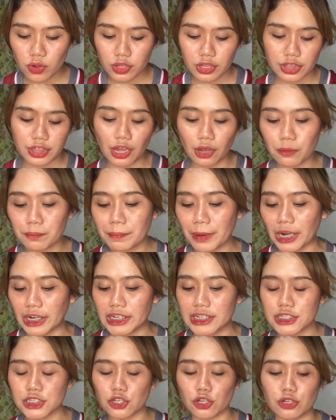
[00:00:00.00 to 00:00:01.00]
the
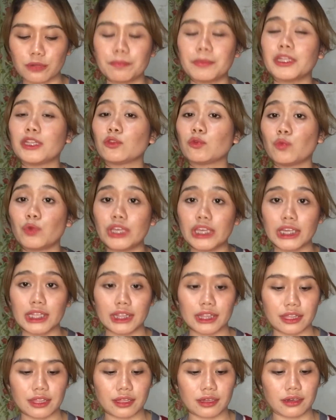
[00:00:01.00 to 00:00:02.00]
comparison
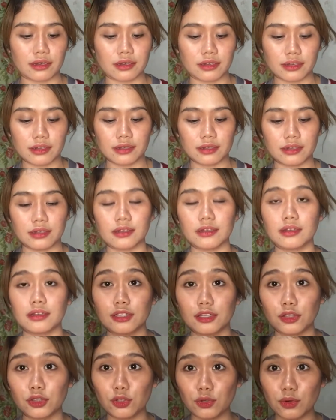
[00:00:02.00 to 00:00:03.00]
between the
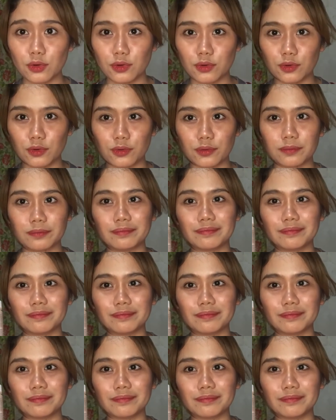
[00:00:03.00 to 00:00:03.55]
two.